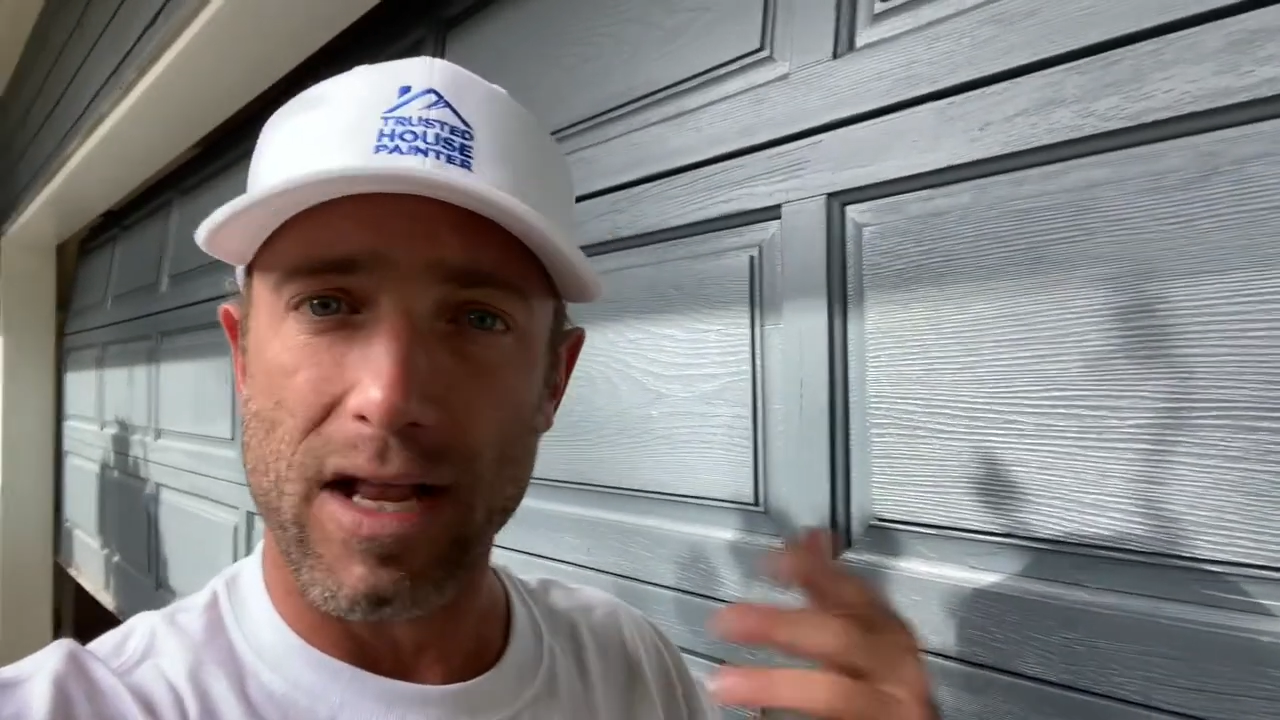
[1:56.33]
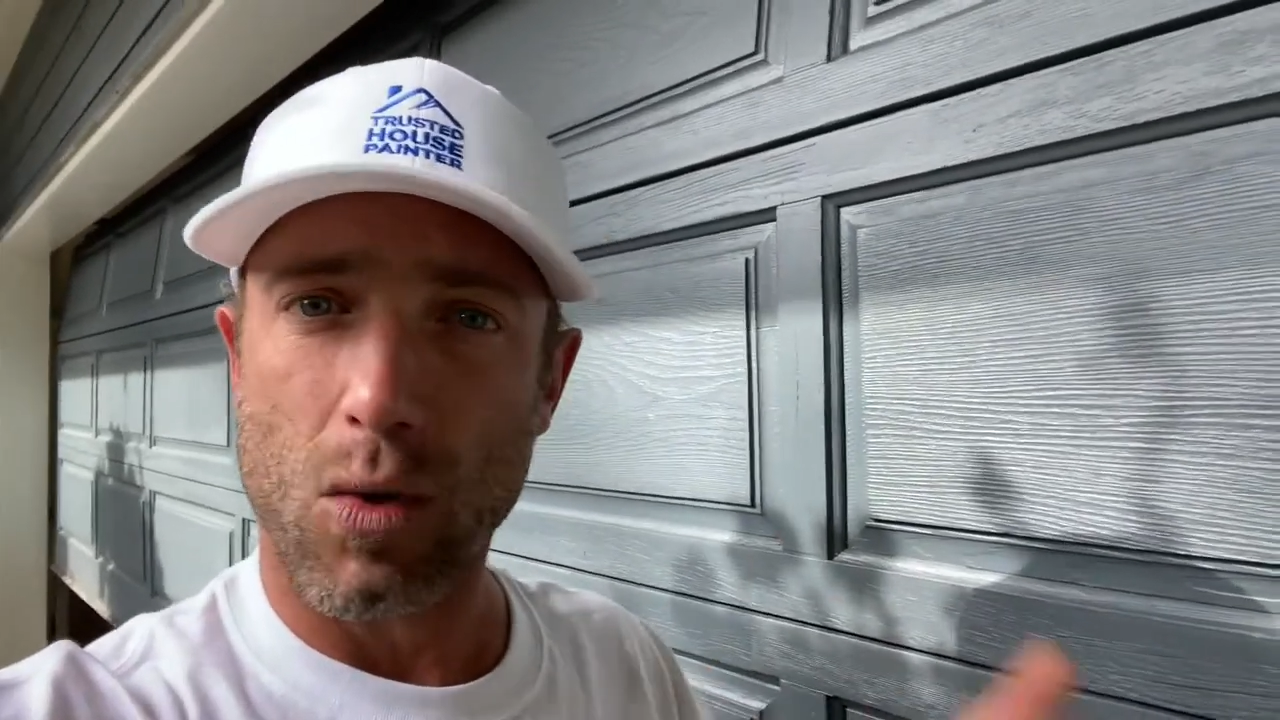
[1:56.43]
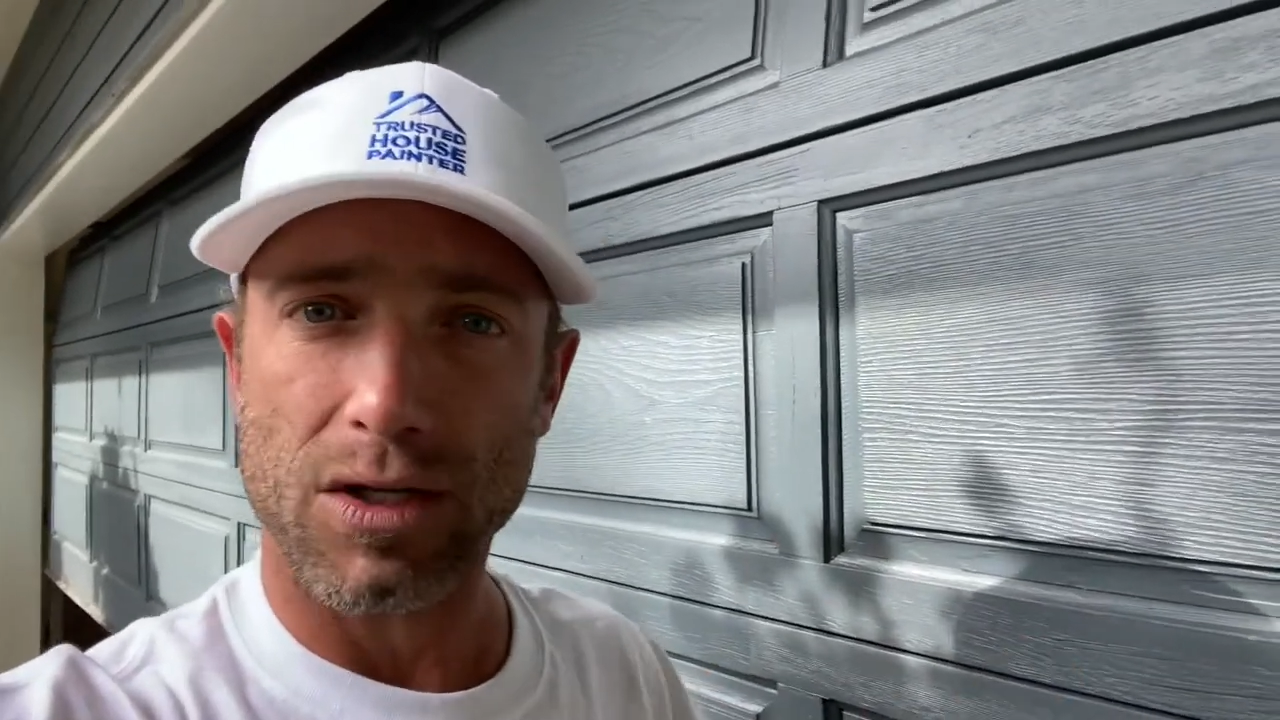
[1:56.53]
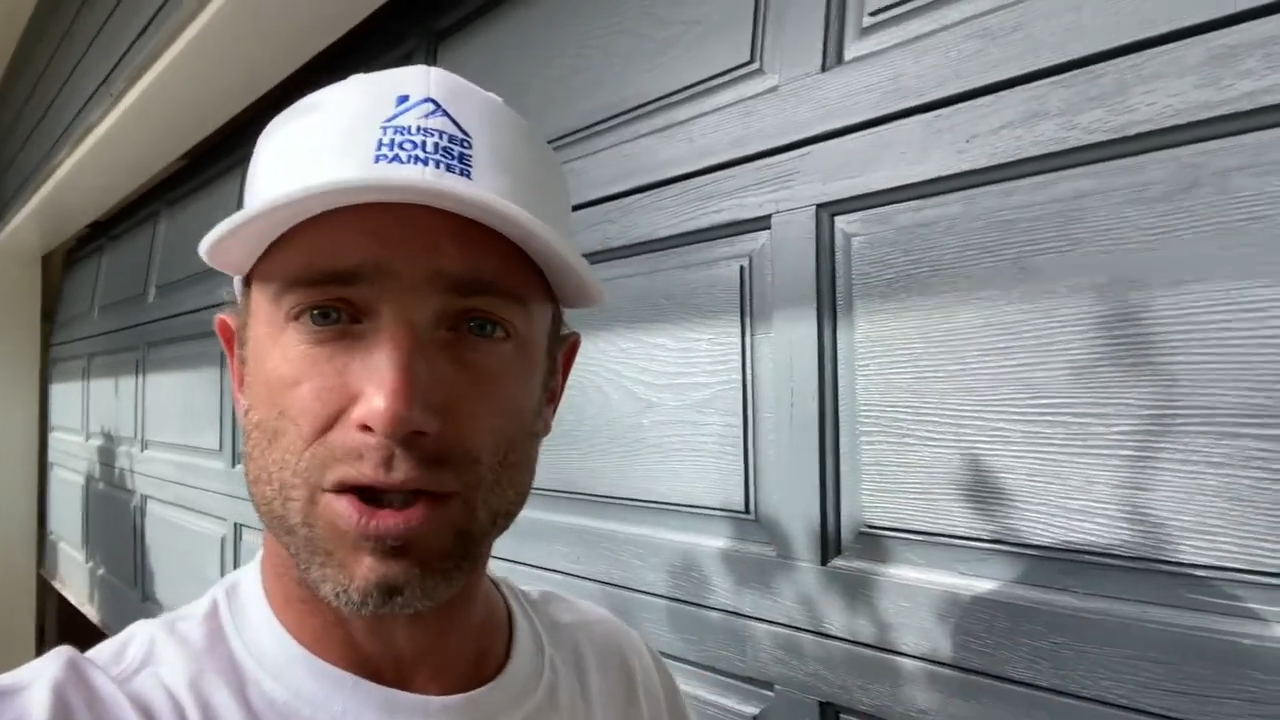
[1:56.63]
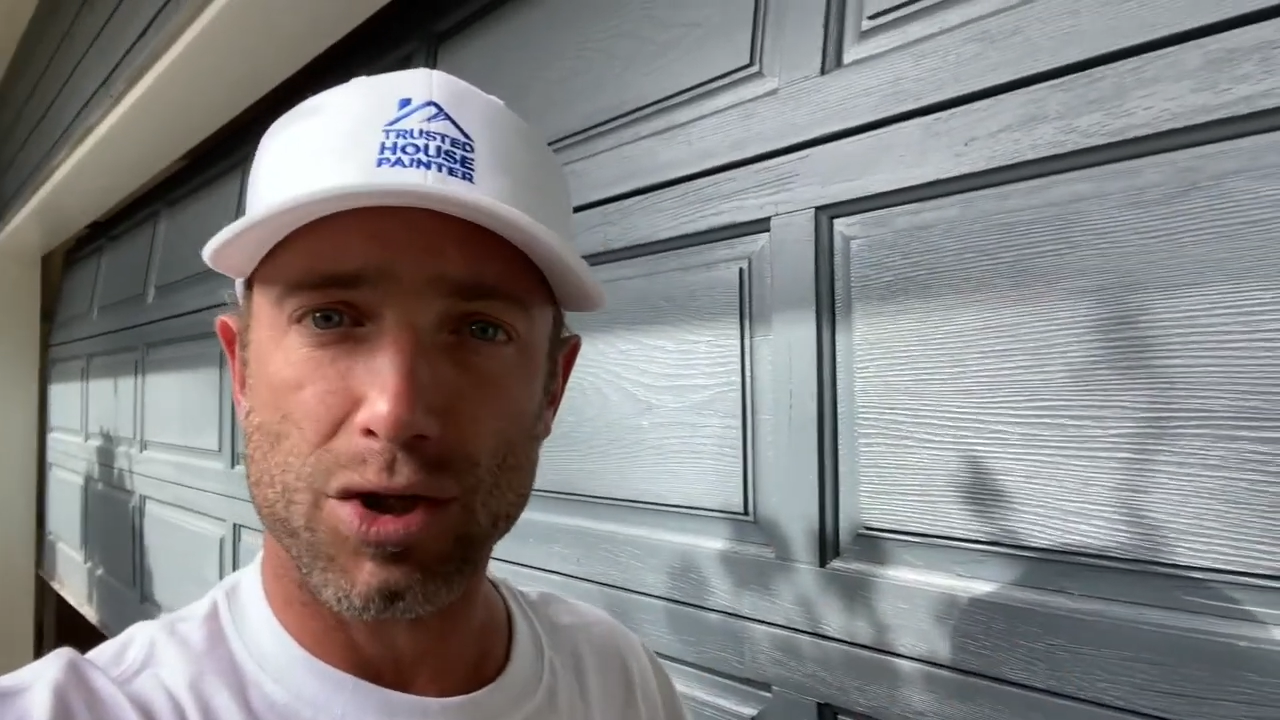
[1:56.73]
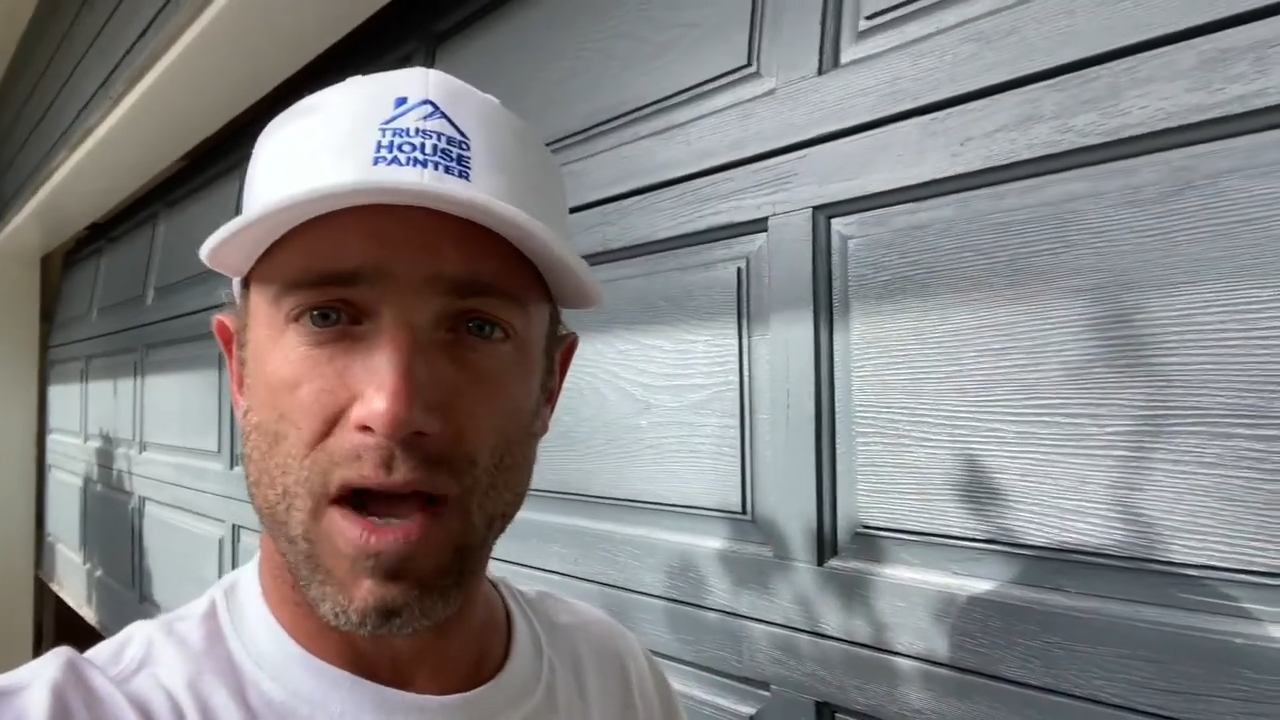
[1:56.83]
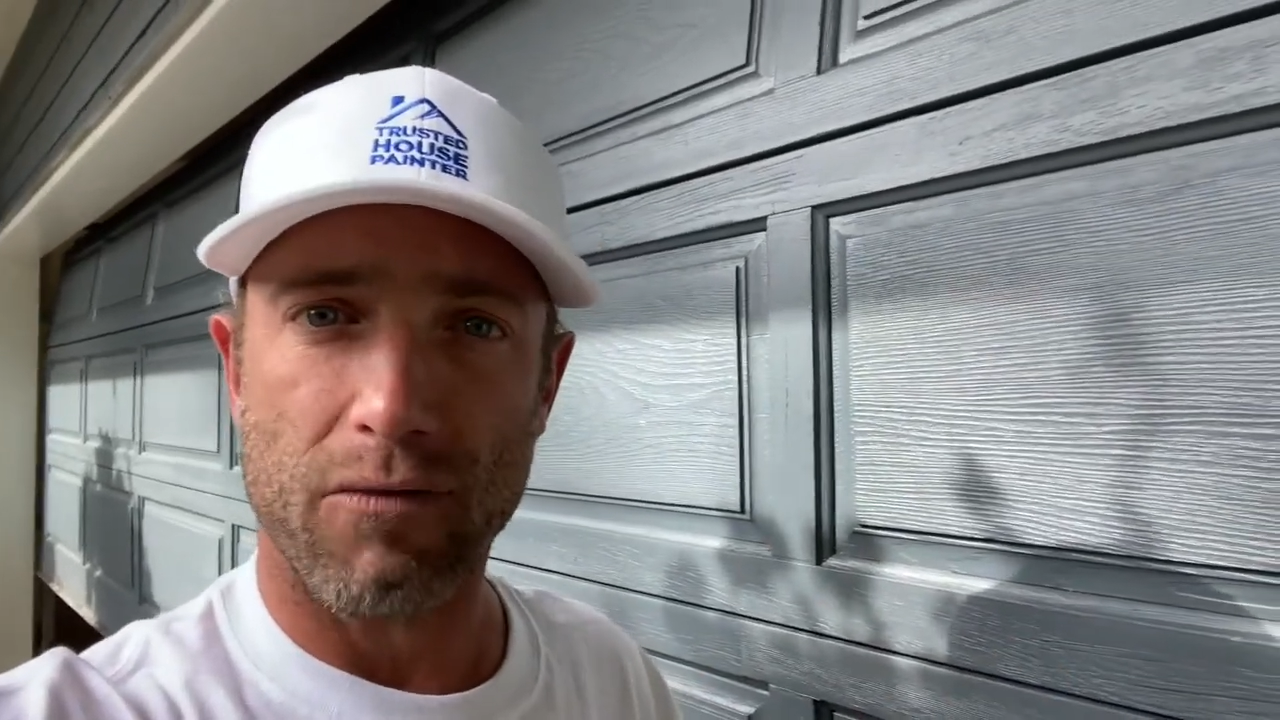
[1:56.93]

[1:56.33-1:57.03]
questions you have